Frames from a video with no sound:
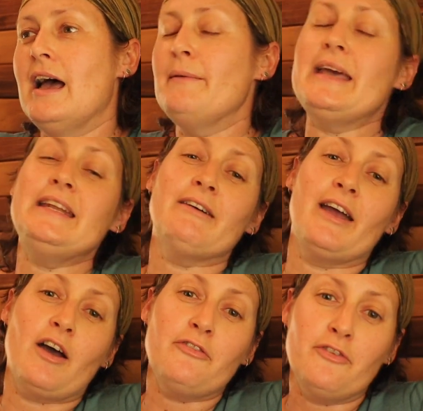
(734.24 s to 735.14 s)
Anyway,
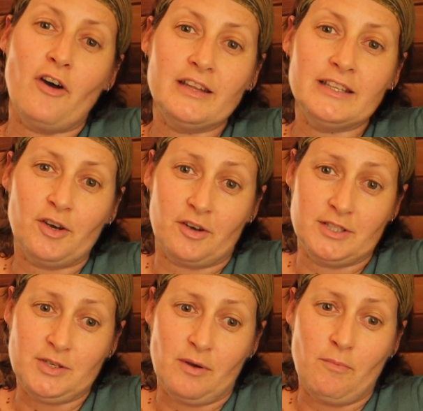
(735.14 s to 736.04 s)
I finally got
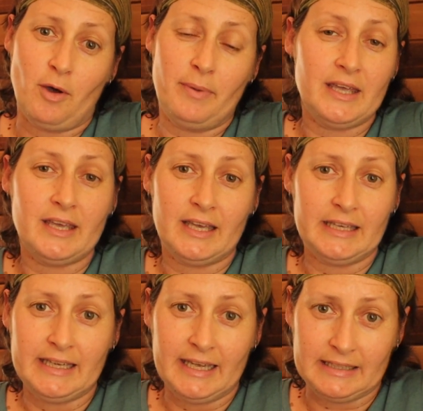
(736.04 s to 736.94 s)
onto a mob here
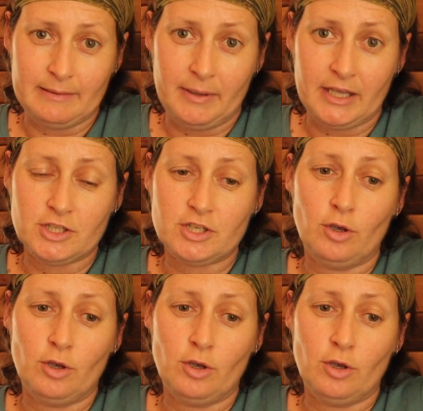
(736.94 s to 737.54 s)
in Airlie Beach